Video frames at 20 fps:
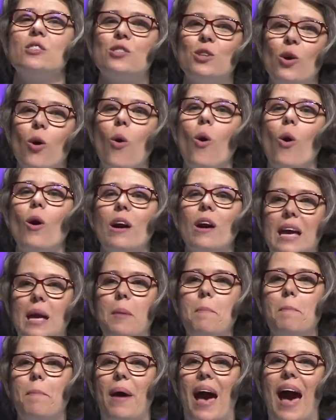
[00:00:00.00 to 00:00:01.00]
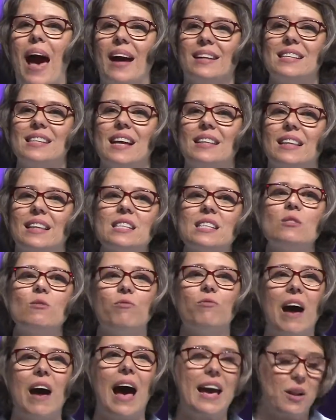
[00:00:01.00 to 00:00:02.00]
your impact at this
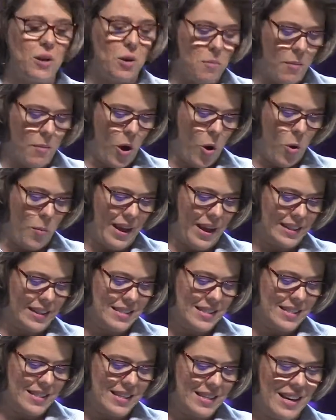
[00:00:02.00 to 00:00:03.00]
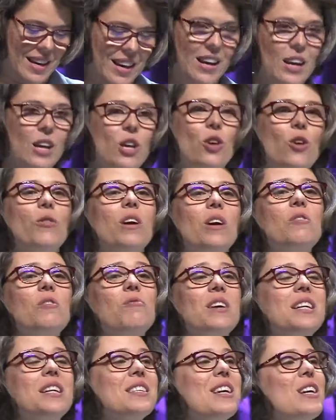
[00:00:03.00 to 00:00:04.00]
vital moment. You can
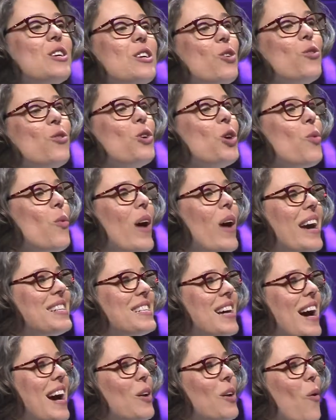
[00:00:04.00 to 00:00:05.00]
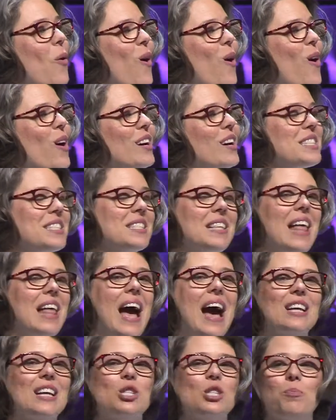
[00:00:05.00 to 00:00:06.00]
visit
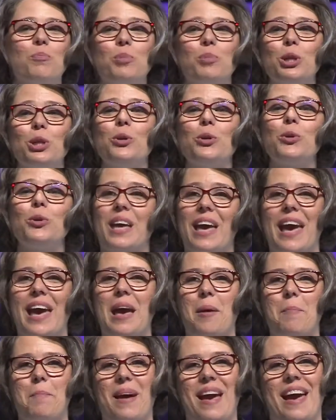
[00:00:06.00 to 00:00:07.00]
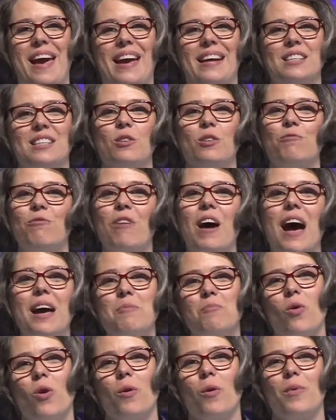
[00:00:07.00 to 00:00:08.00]
uua.org/bluecampaign to
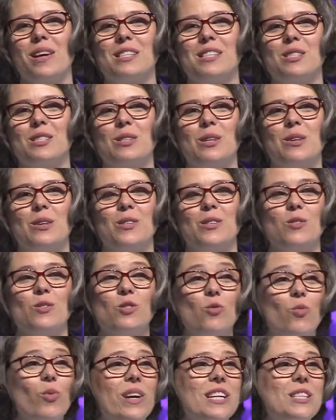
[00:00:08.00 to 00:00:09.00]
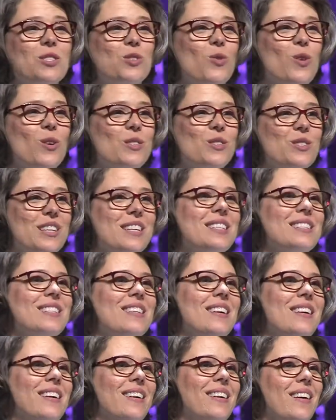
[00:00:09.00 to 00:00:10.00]
find more resources,
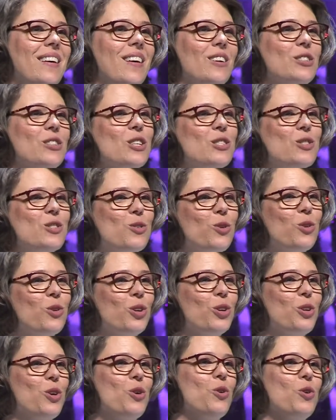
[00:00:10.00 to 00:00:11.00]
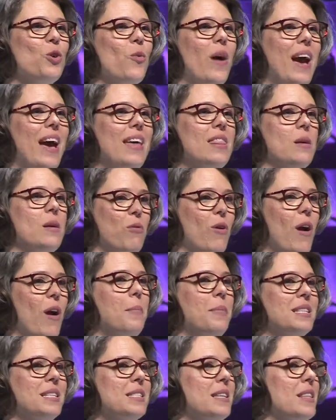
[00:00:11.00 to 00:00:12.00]
or just Google UUA, the
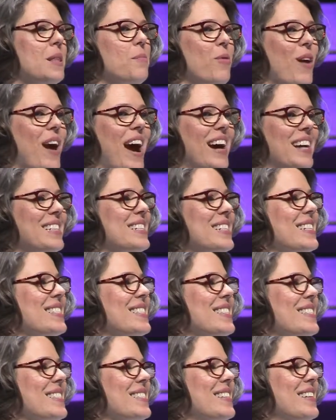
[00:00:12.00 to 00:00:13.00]
promise and the practice.